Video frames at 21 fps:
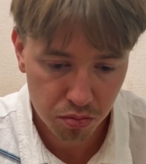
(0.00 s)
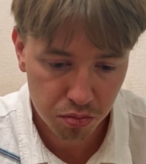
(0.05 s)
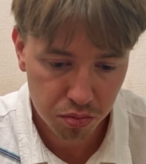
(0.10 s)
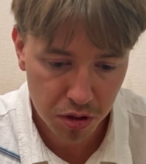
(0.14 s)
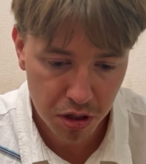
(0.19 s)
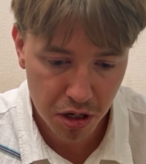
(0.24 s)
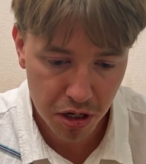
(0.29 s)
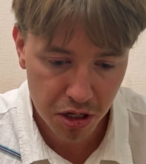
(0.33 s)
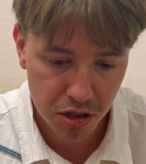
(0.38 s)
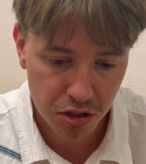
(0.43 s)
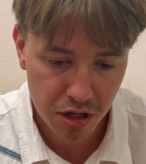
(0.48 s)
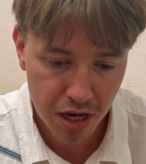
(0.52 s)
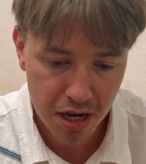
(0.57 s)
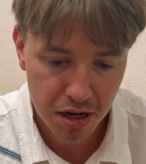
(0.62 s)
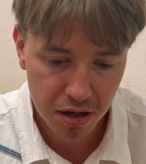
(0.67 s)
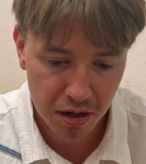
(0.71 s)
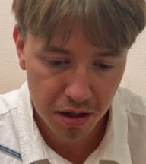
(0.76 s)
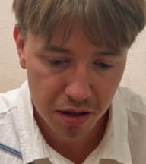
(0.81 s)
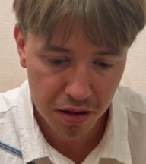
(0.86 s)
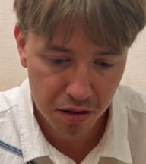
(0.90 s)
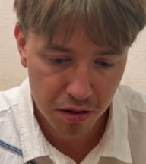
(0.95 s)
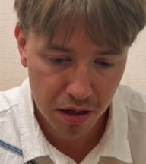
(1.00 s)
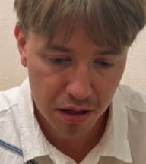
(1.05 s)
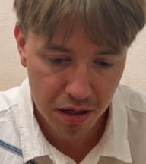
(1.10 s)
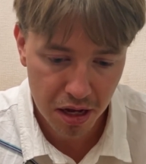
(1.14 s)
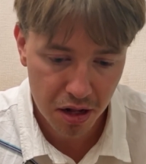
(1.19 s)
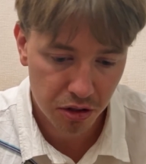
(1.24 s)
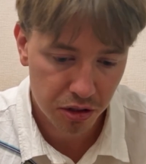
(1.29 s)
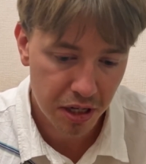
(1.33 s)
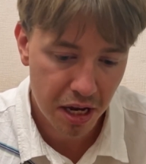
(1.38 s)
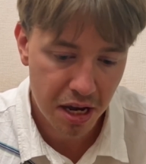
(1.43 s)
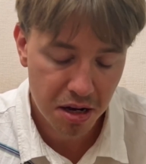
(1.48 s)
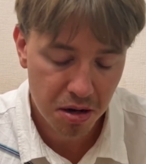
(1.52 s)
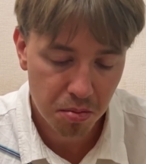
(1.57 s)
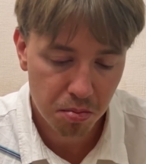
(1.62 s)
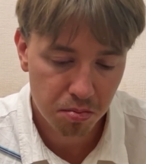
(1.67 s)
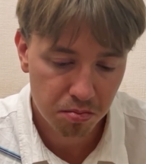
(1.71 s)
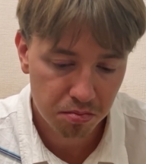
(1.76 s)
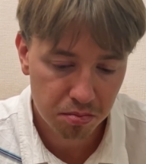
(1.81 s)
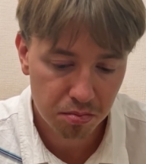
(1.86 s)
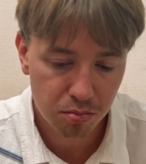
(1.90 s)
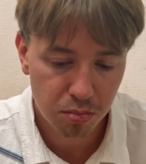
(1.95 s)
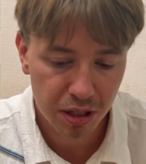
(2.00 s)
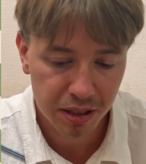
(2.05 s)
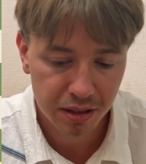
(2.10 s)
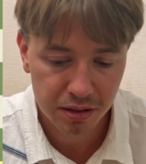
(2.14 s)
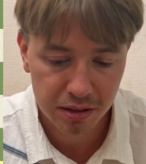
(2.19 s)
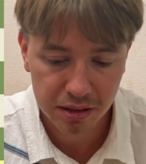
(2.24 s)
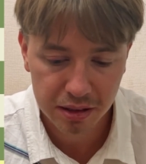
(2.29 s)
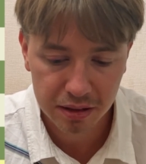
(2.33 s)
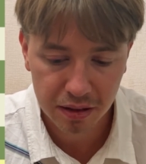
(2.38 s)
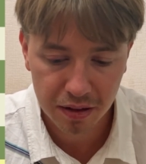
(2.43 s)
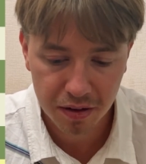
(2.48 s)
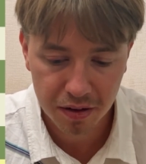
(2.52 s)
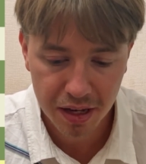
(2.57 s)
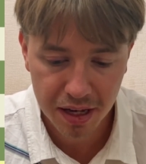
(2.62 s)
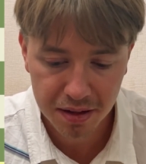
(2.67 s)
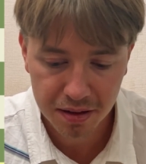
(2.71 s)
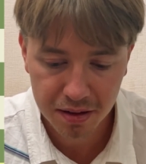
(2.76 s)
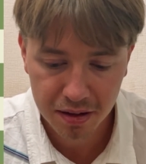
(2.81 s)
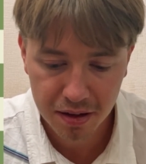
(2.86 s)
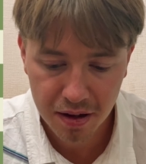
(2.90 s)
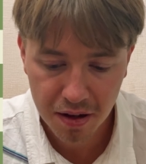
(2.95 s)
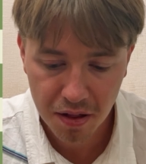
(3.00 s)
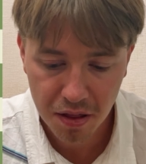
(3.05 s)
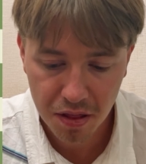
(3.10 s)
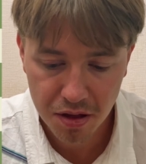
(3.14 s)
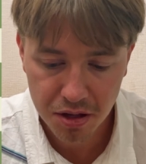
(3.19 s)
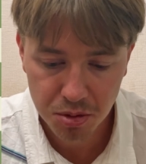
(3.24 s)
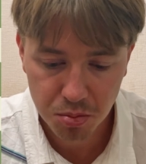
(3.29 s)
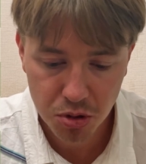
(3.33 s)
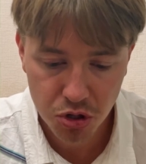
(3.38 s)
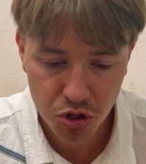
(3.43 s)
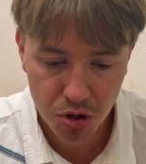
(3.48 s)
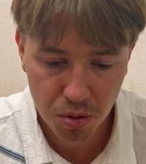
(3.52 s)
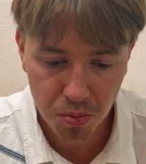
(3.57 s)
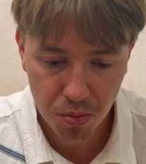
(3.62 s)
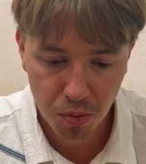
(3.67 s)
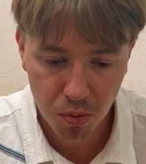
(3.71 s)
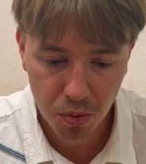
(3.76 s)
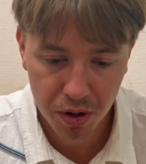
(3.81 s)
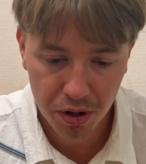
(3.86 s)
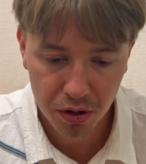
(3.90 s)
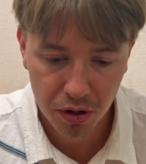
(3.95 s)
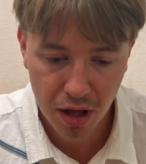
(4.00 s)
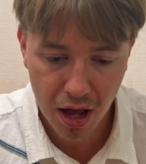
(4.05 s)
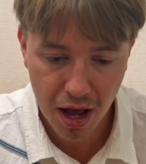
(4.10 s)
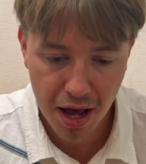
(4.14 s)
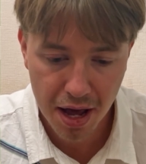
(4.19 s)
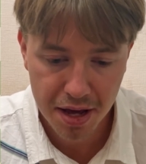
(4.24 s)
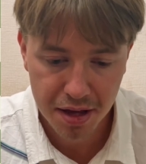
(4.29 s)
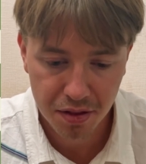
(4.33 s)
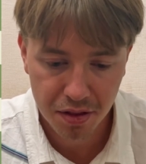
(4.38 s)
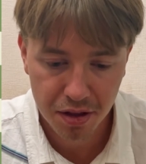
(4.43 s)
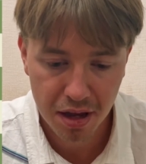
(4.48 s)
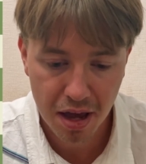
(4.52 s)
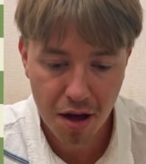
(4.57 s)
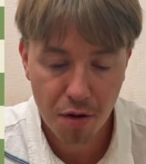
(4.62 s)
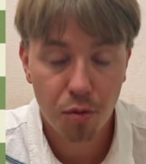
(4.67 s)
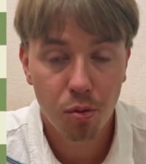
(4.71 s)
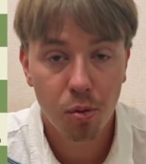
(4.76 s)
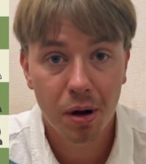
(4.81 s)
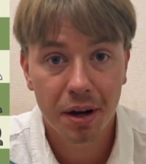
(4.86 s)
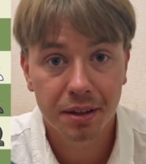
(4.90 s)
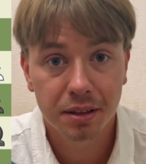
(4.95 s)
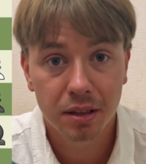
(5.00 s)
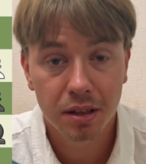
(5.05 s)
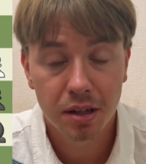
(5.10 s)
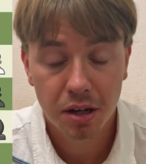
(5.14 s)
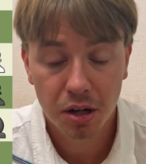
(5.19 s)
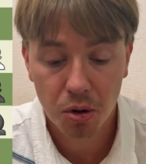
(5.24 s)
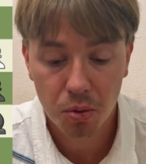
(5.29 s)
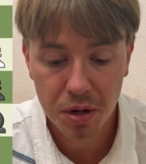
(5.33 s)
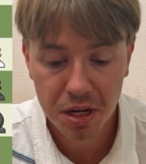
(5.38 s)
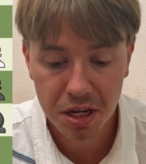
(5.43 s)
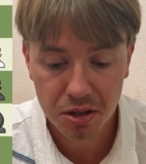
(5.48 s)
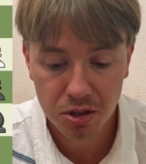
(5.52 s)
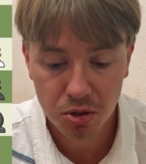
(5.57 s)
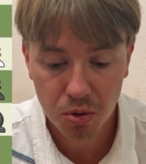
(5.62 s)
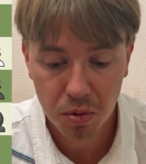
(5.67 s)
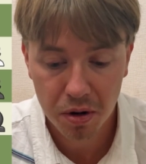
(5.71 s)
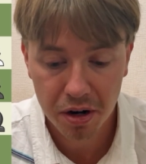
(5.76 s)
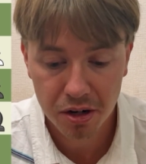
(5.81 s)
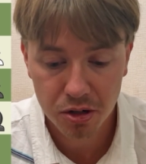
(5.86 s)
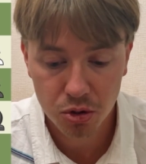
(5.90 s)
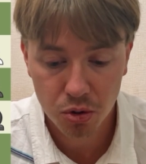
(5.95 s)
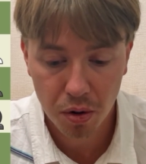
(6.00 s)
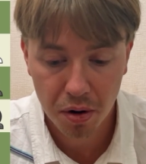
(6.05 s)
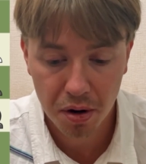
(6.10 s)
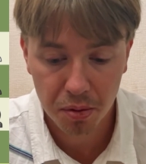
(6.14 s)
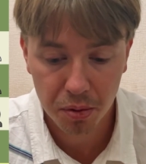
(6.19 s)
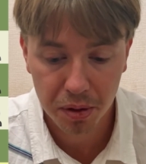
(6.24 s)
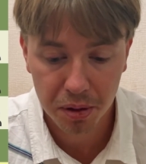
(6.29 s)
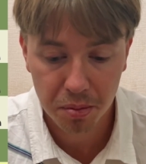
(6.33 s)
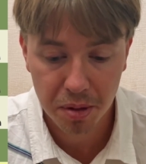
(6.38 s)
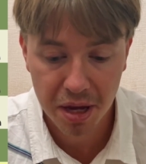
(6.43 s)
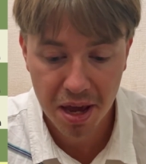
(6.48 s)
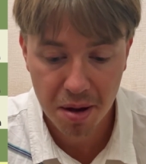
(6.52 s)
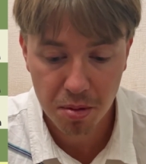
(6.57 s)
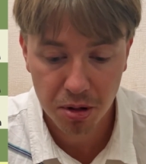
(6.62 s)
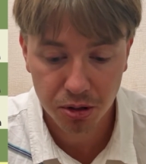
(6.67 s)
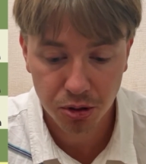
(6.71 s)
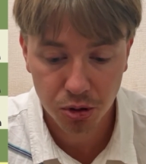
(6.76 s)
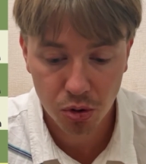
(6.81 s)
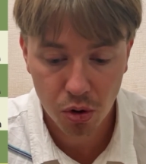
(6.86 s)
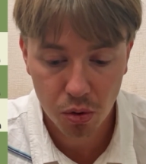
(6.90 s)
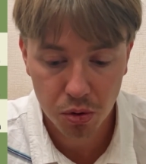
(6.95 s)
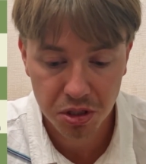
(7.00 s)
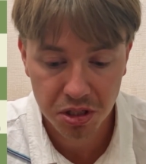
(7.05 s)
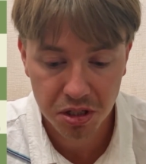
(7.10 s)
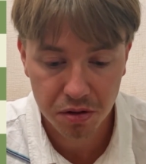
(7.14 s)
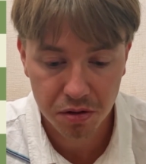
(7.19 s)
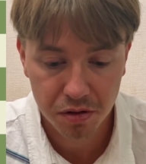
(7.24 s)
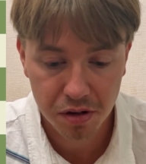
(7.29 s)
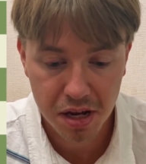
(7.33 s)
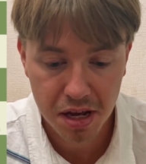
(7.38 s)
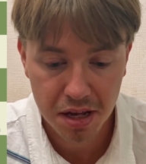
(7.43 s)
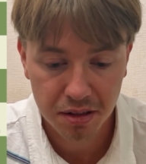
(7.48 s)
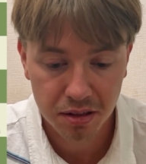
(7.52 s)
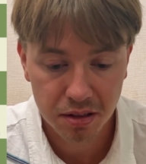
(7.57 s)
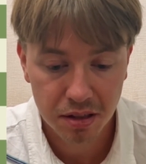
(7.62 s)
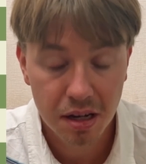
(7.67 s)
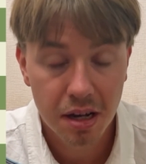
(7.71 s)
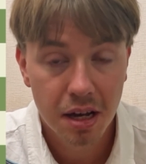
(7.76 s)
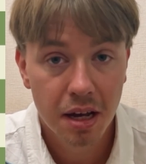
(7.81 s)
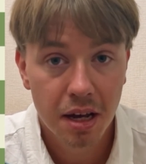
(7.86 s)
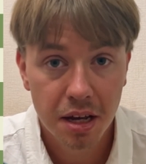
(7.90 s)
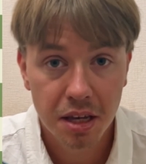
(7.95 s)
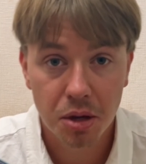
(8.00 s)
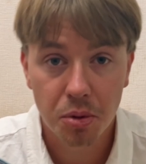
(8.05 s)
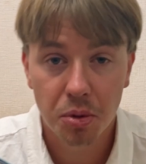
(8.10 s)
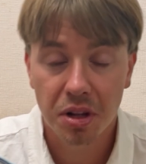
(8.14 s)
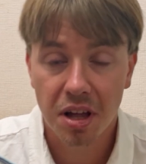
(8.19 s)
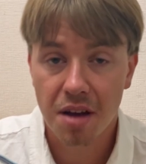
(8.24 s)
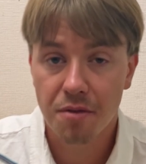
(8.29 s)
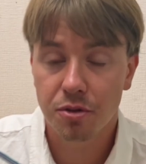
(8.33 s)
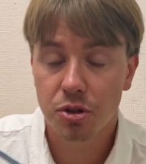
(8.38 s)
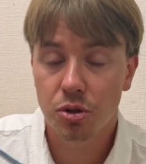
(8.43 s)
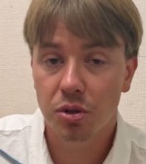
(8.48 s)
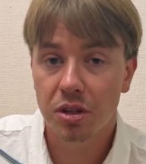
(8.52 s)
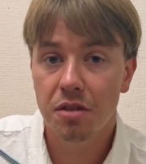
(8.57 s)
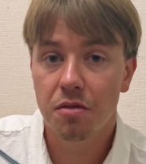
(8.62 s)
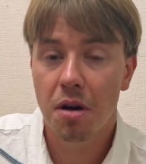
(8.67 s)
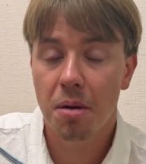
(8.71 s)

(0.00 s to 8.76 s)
he can take, and then I'll take, but then this bishop will eye the f1 queen in square, so I will be able to go c3, and he will have to give